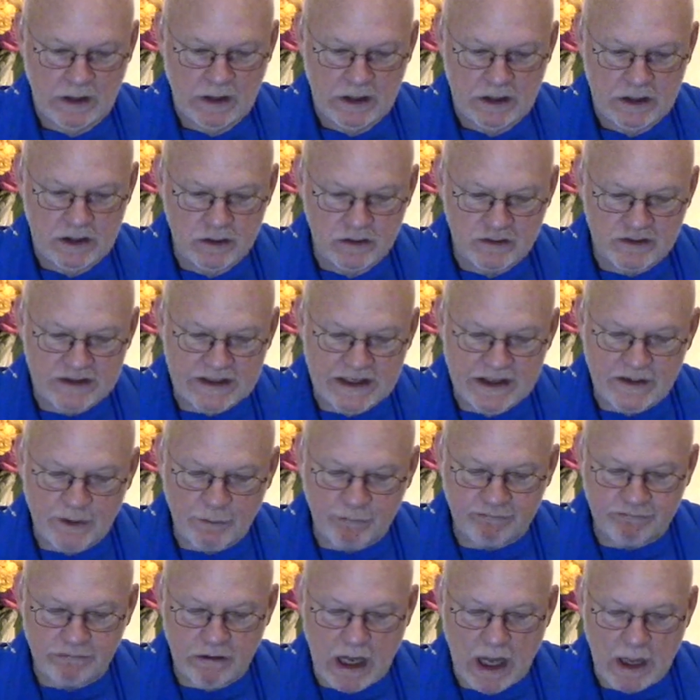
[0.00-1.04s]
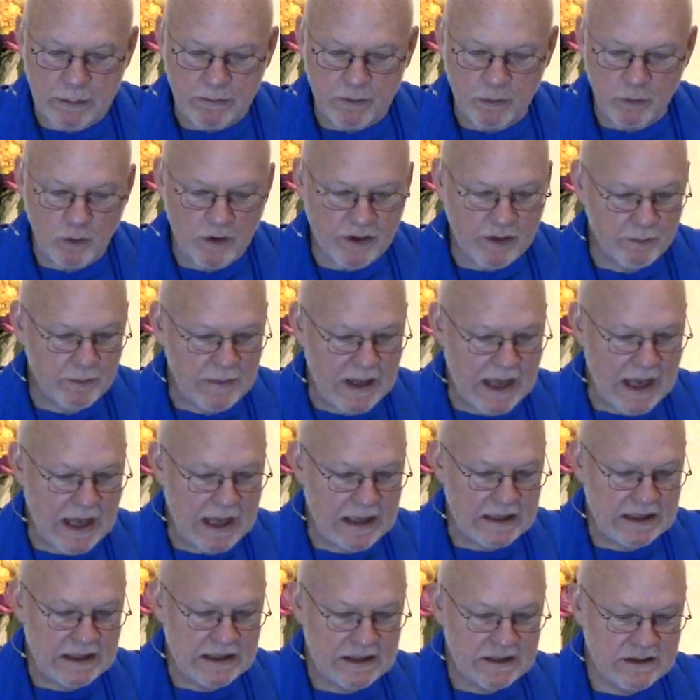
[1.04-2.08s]
You see, the problem with
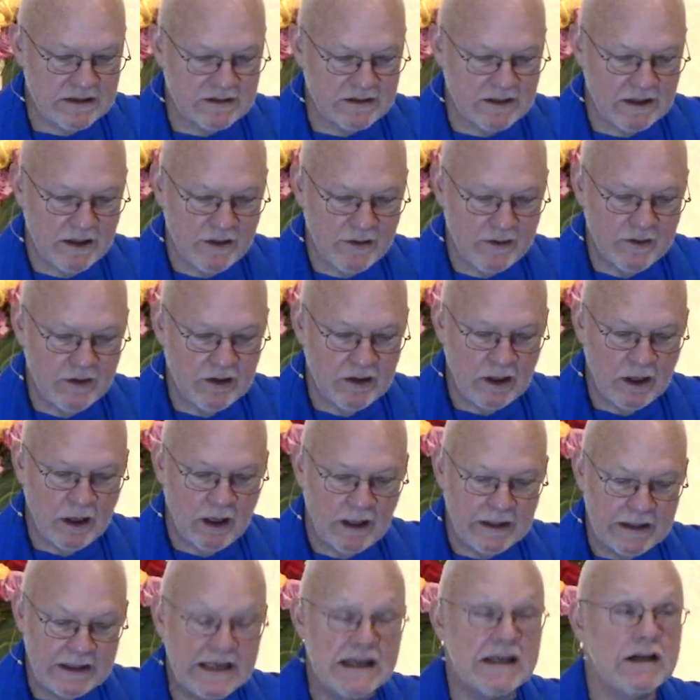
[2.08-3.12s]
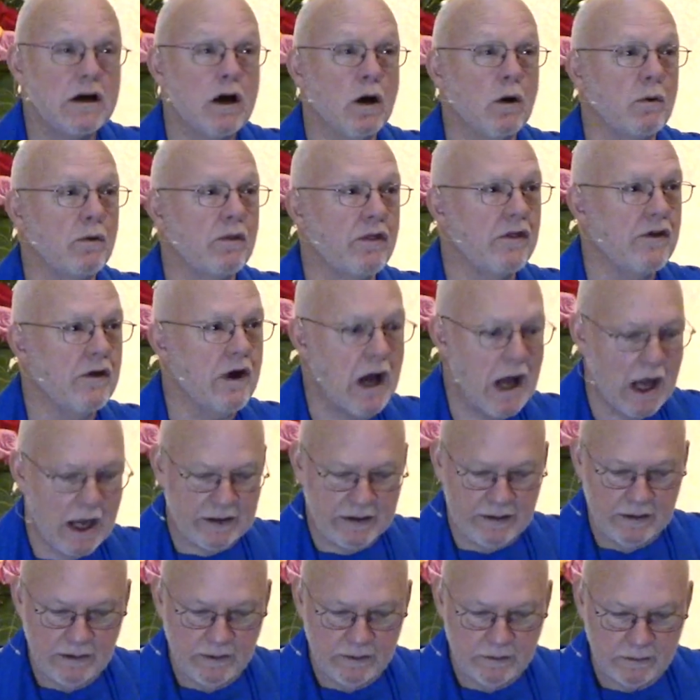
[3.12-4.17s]
man is the ego
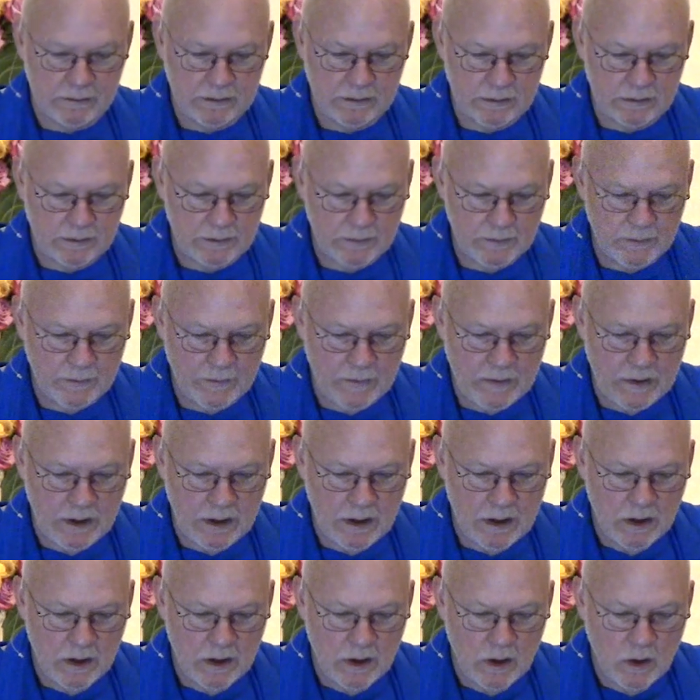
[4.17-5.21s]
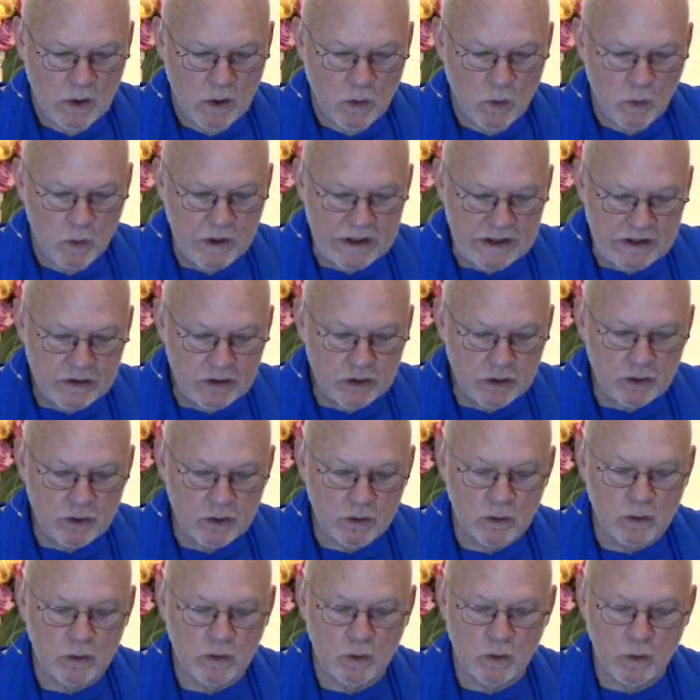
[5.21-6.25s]
thought. We
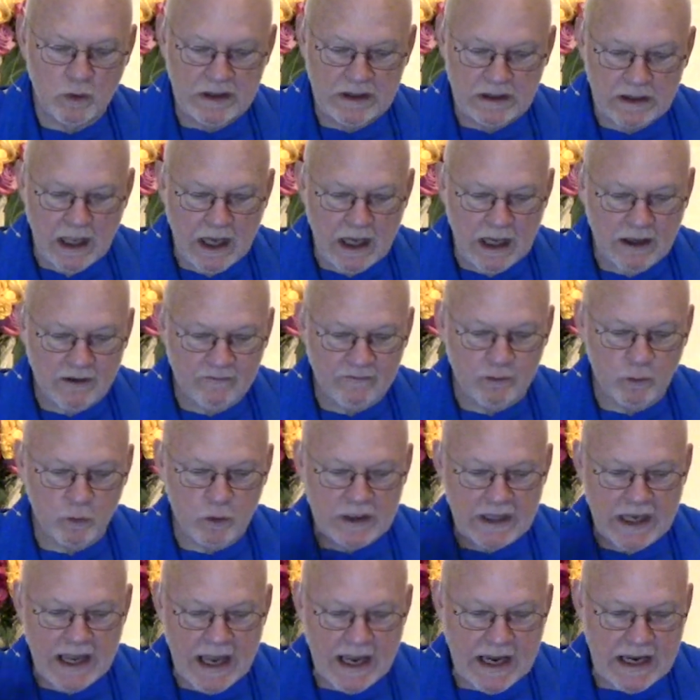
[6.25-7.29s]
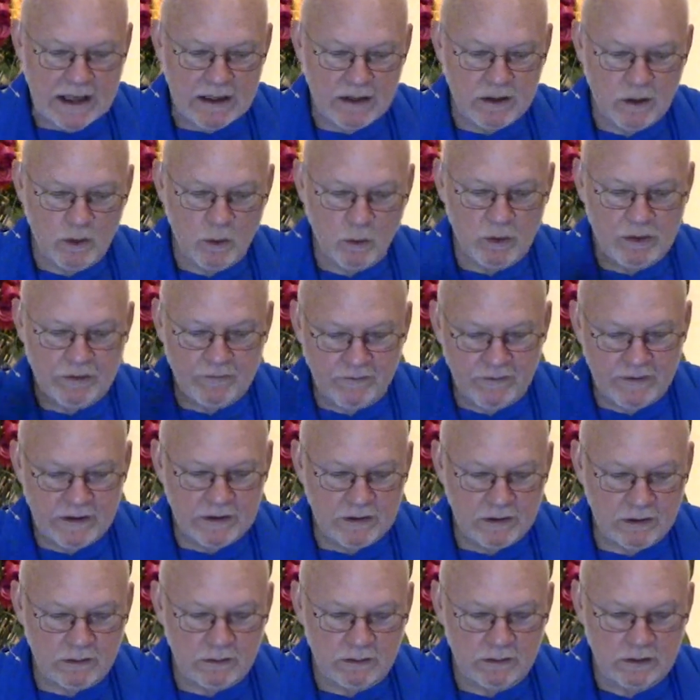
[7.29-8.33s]
do, we love, we hate, we
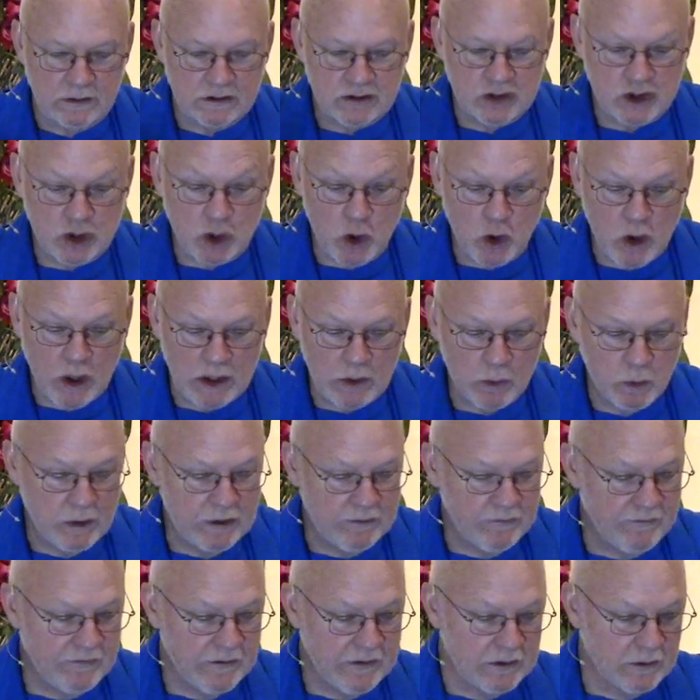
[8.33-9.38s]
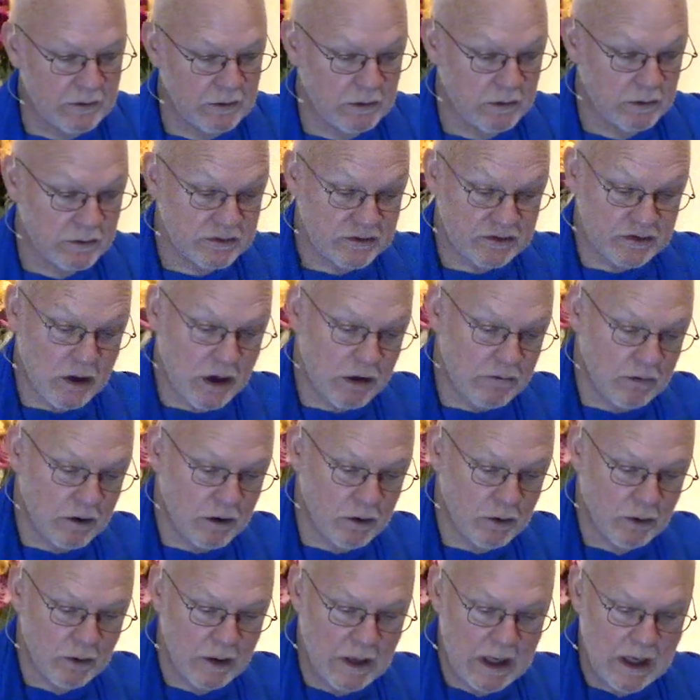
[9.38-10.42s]
feel joy, we feel
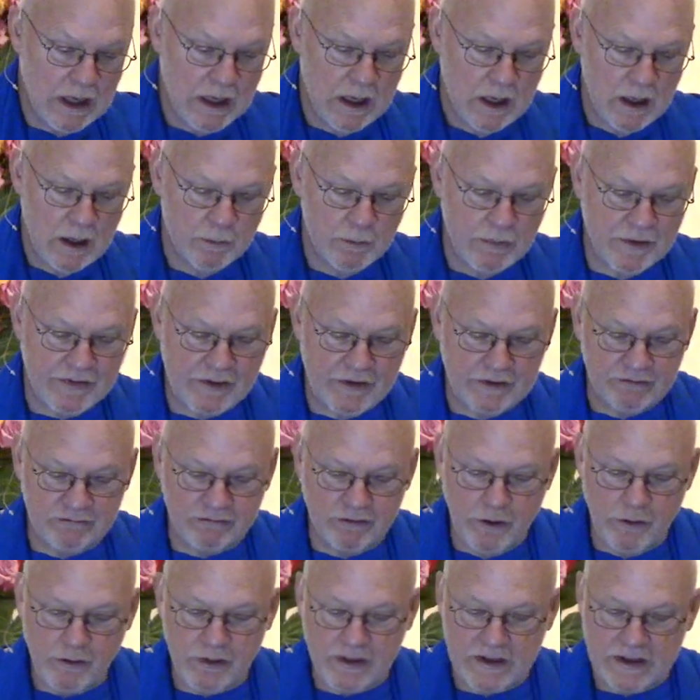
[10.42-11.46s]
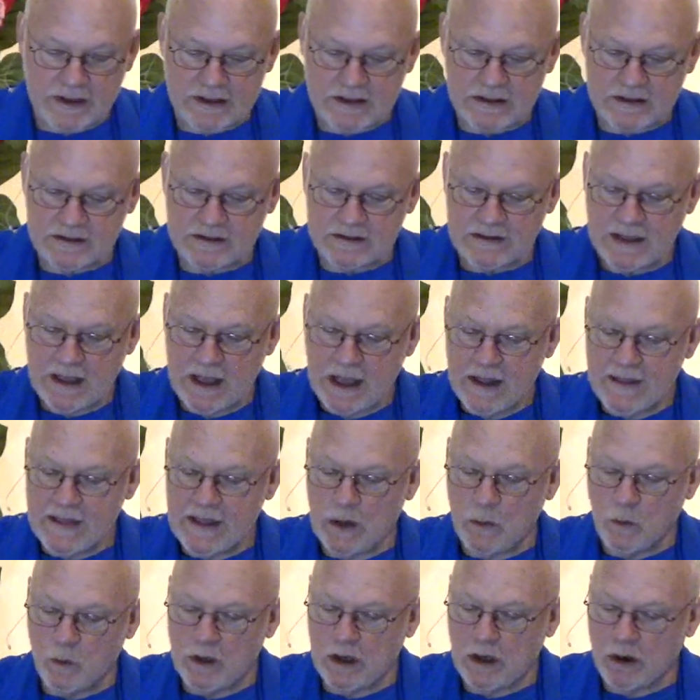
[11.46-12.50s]
sorrow. But the truth is
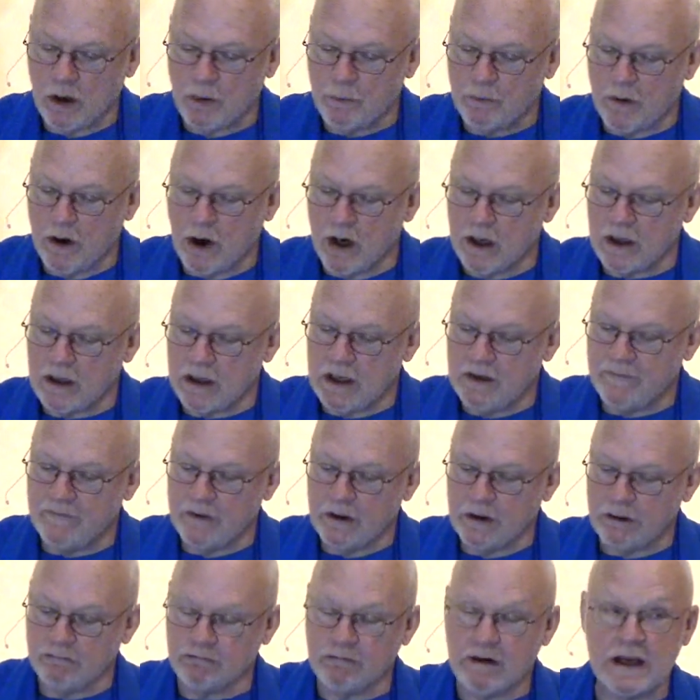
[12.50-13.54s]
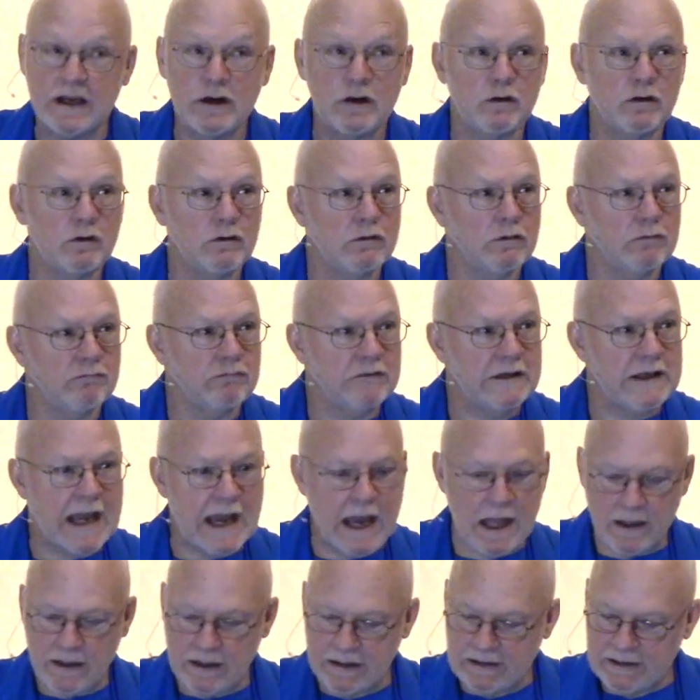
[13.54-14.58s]
that we are part of a greater
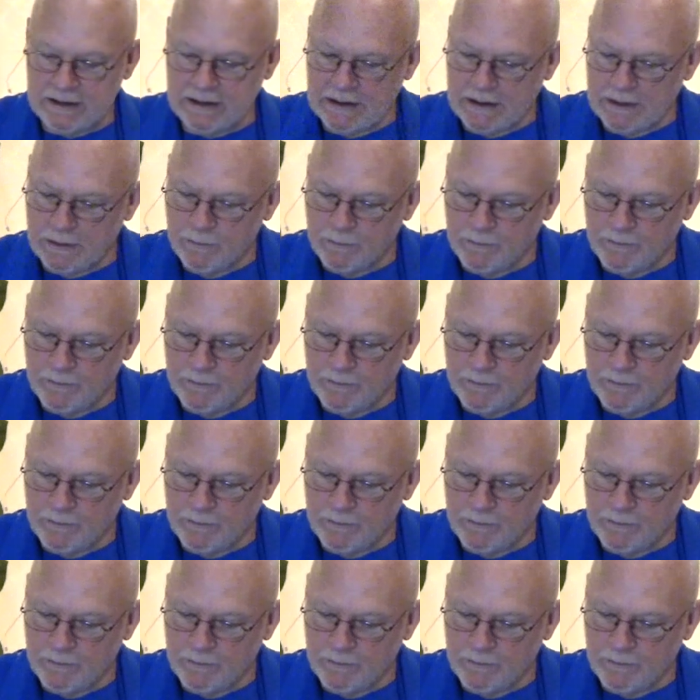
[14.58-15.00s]
reality.